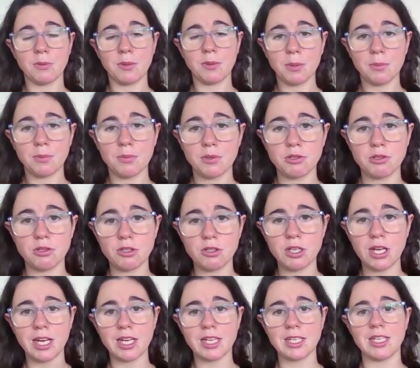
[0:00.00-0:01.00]
We are
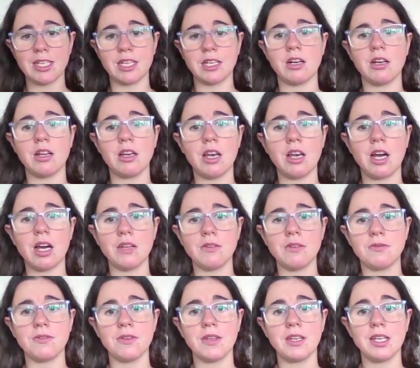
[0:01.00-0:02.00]
projecting our
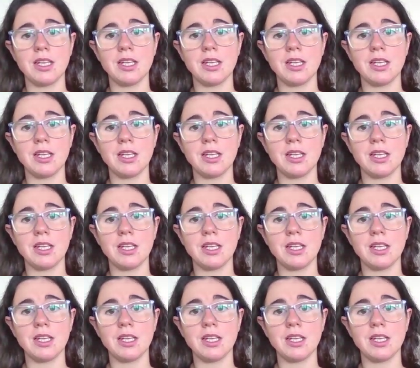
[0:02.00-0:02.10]
life